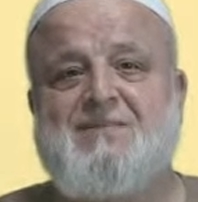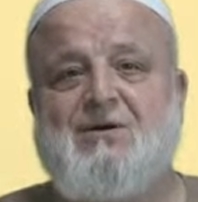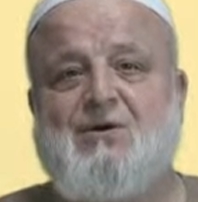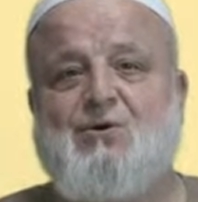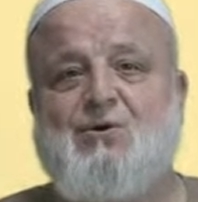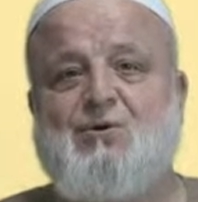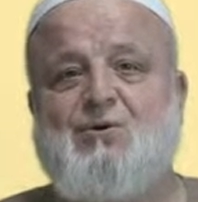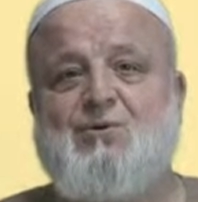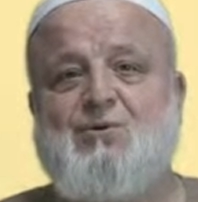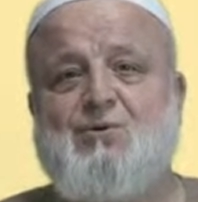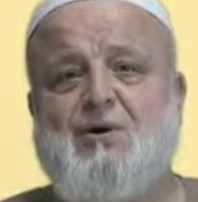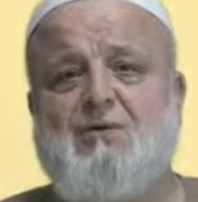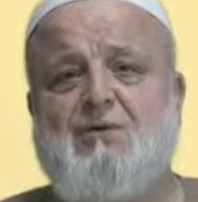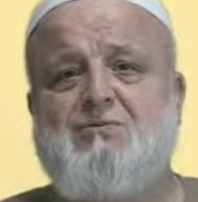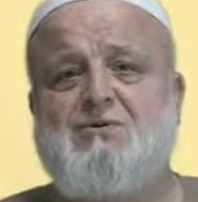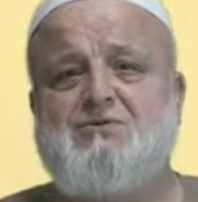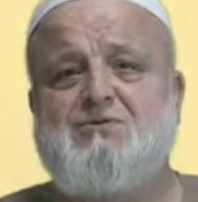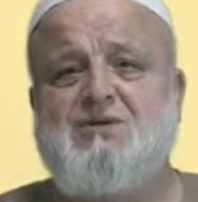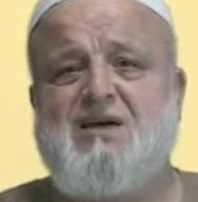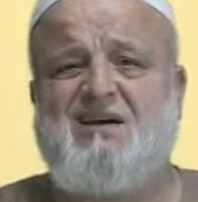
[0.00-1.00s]
Oh, I
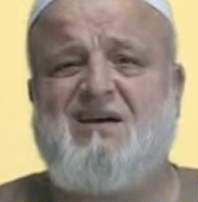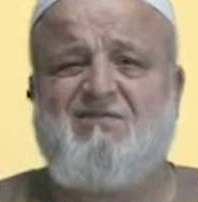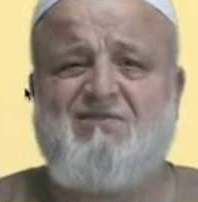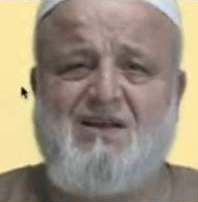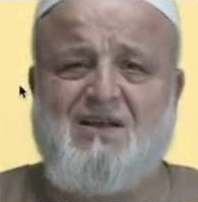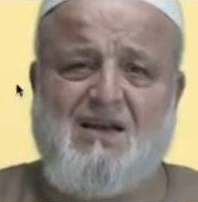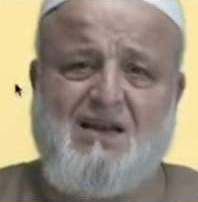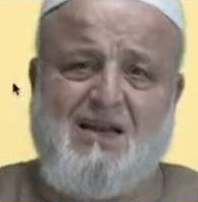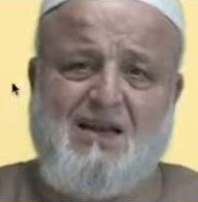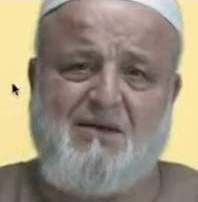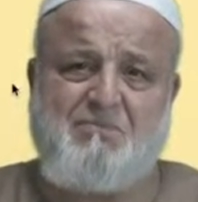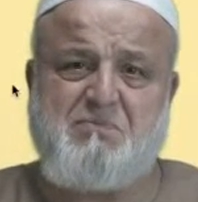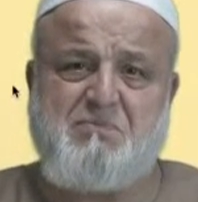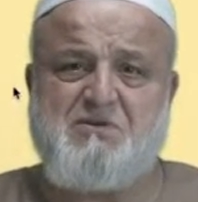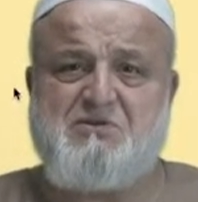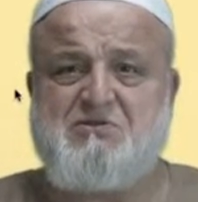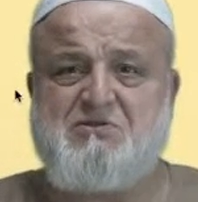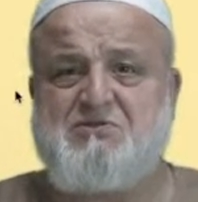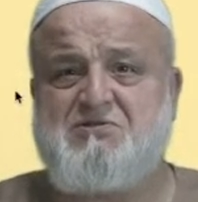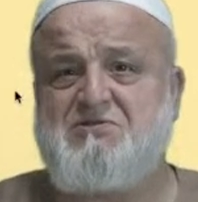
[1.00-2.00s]
want to have a
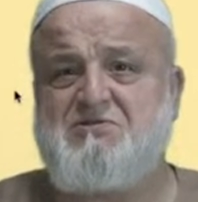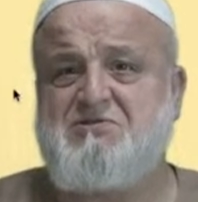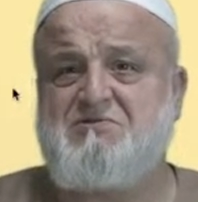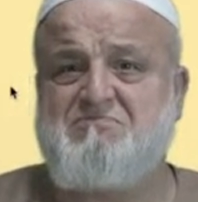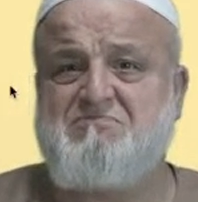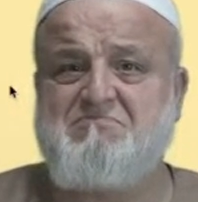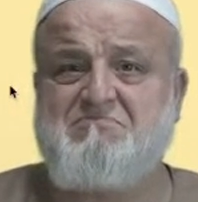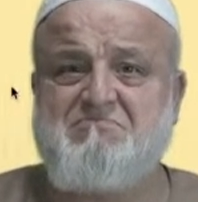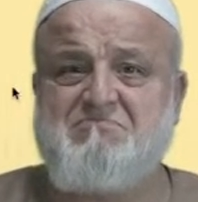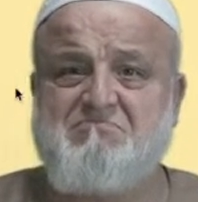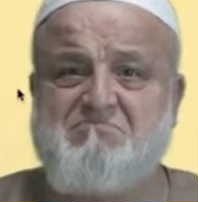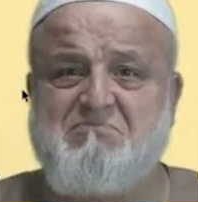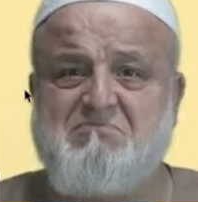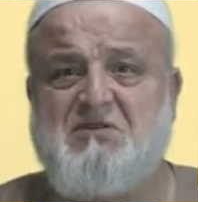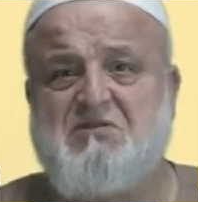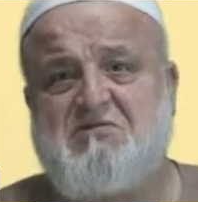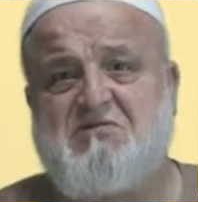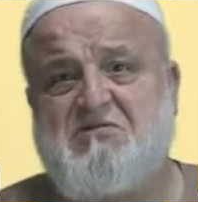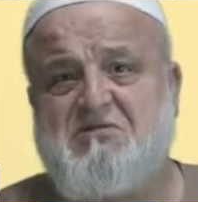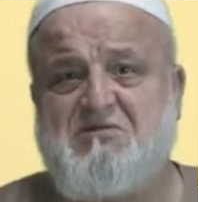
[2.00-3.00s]
leopard's
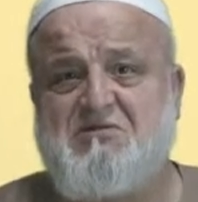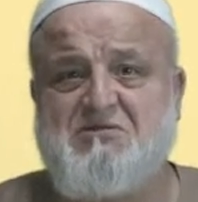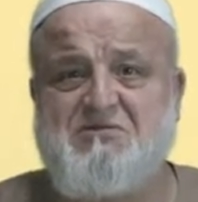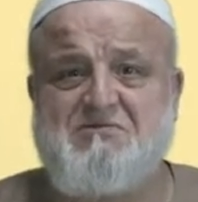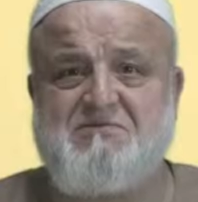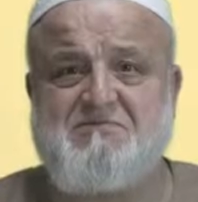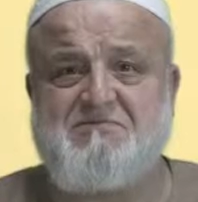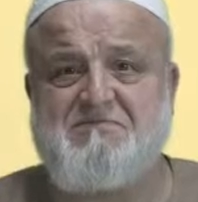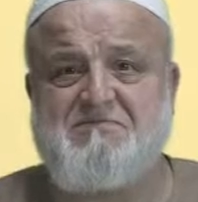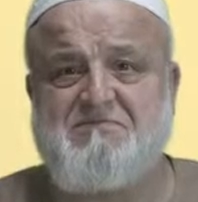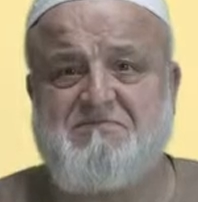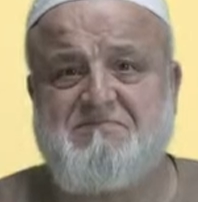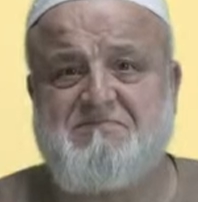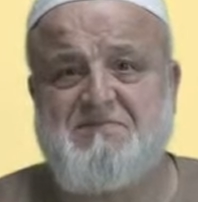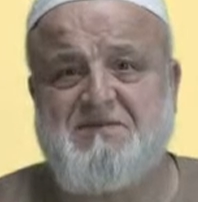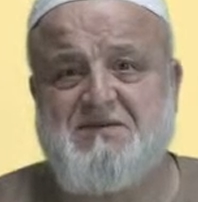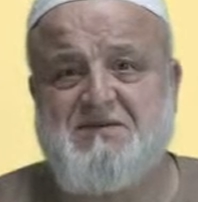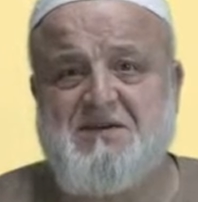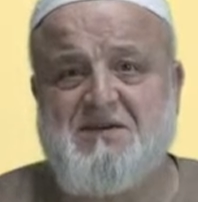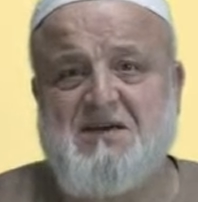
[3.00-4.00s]
milk.
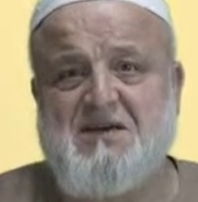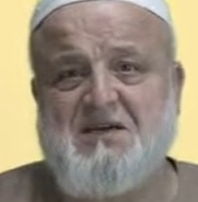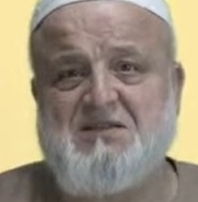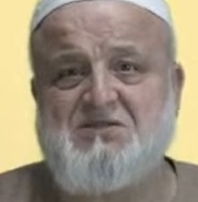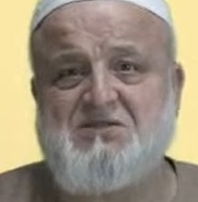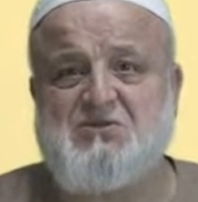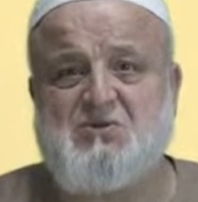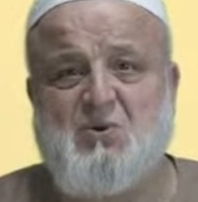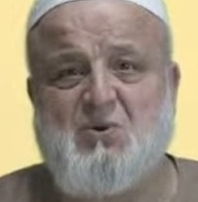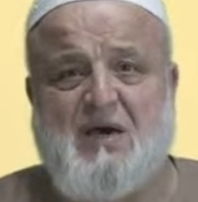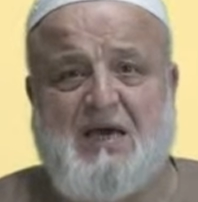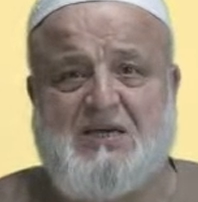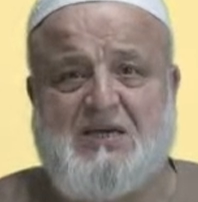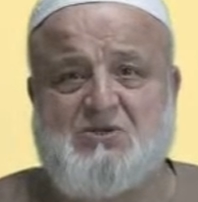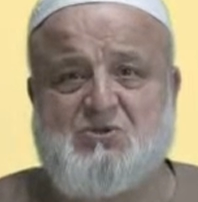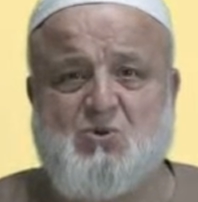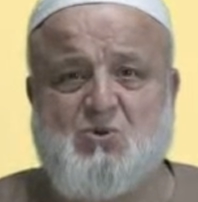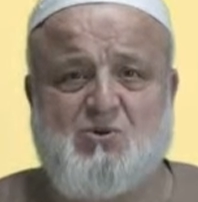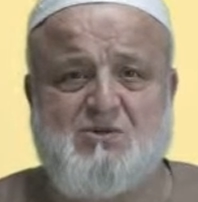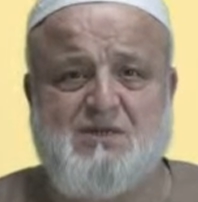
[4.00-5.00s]
It's so
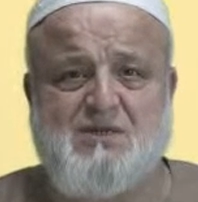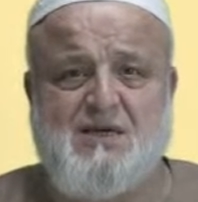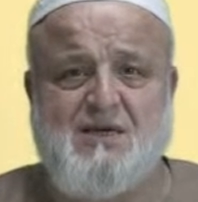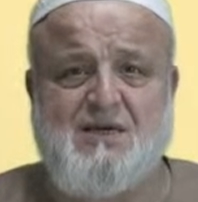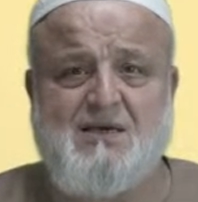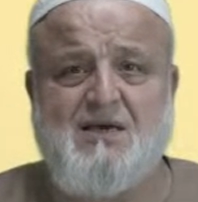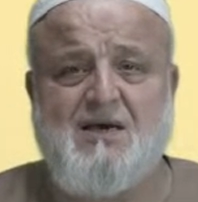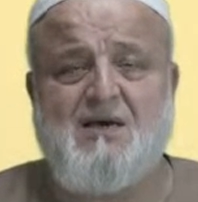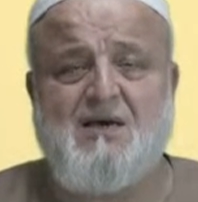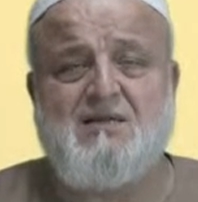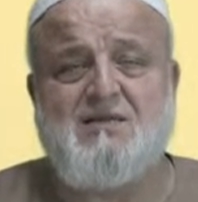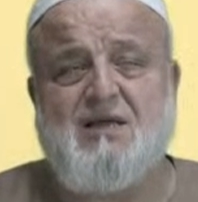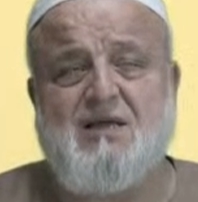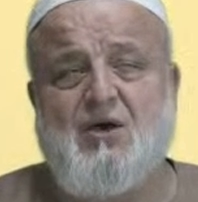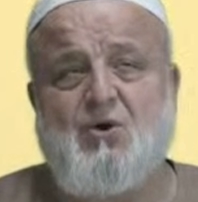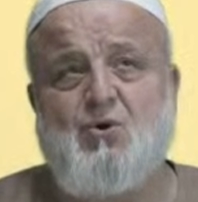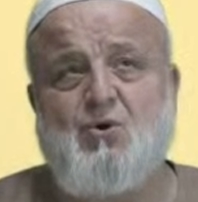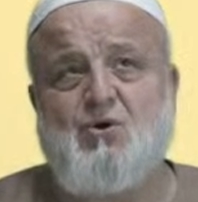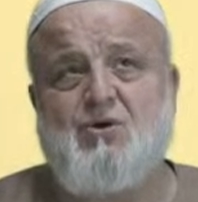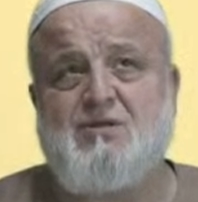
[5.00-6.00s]
exotic. I
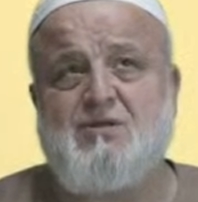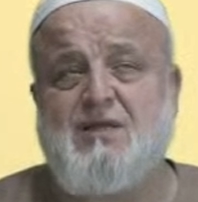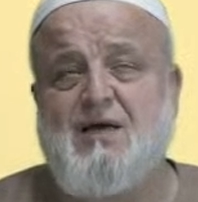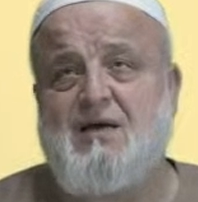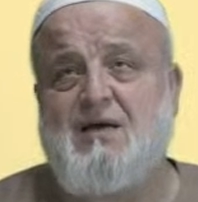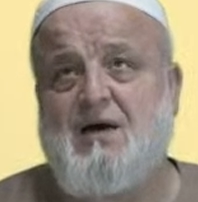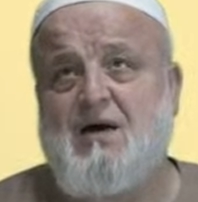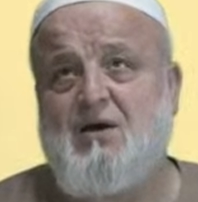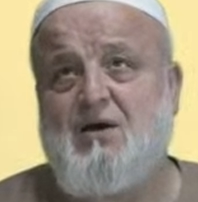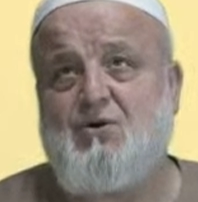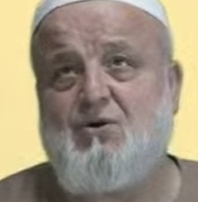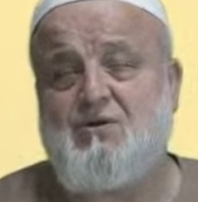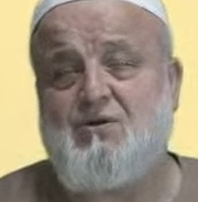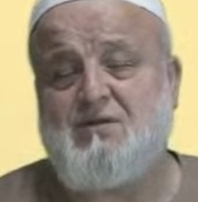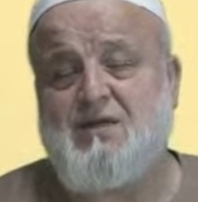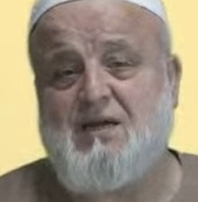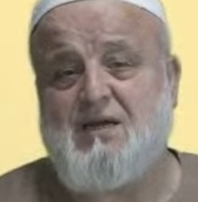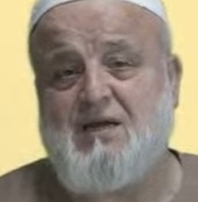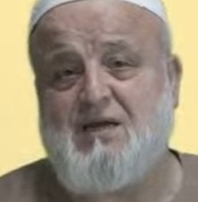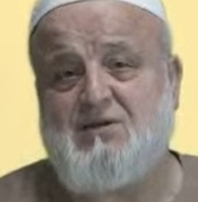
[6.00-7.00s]
heard
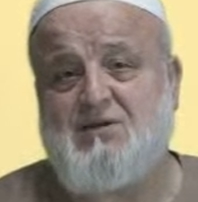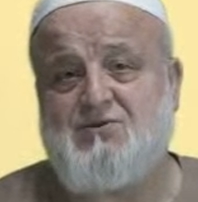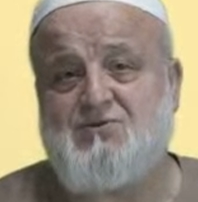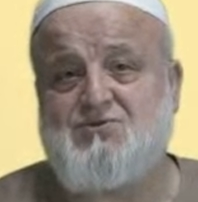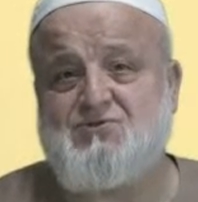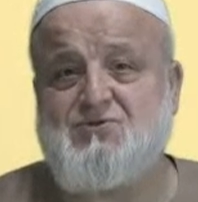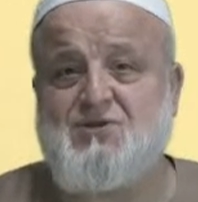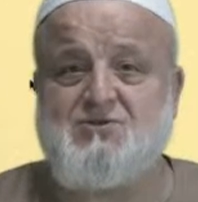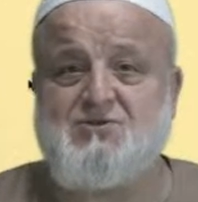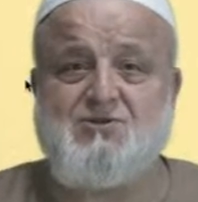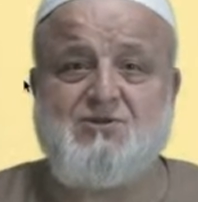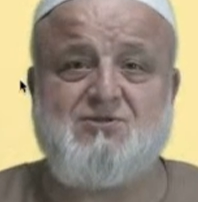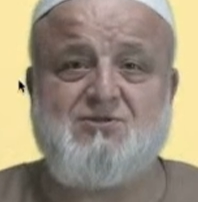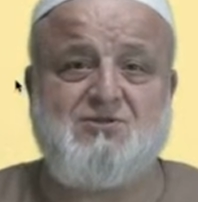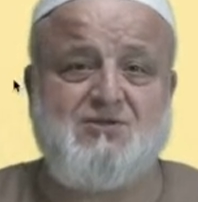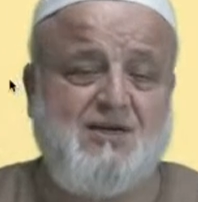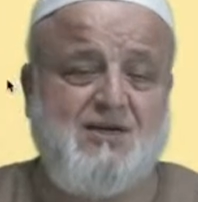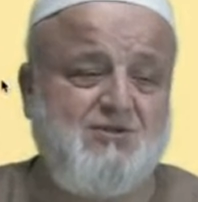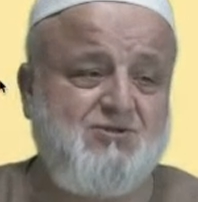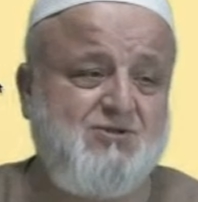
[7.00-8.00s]
that it is such and
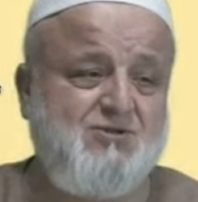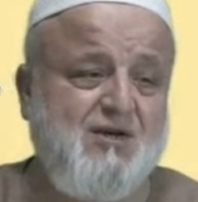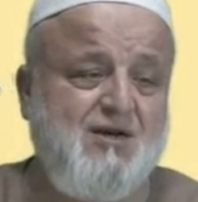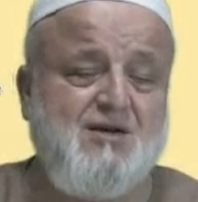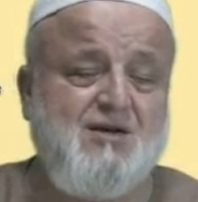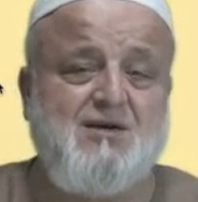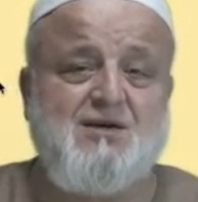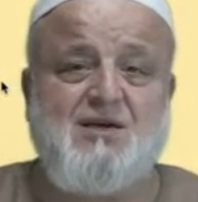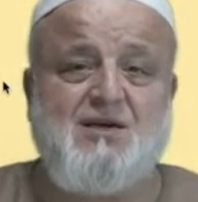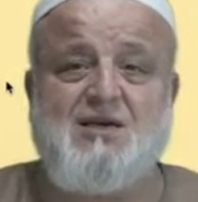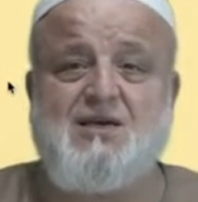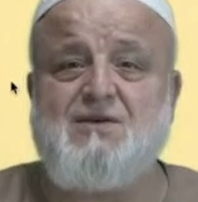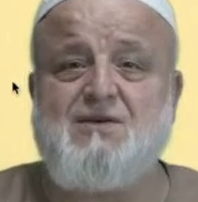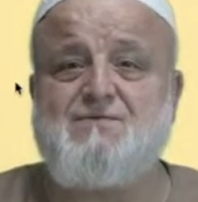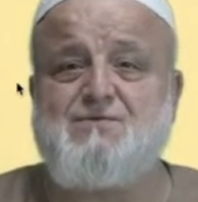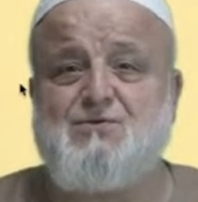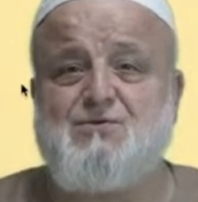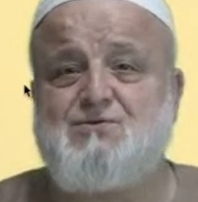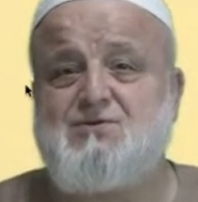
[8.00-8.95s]
such. It gives you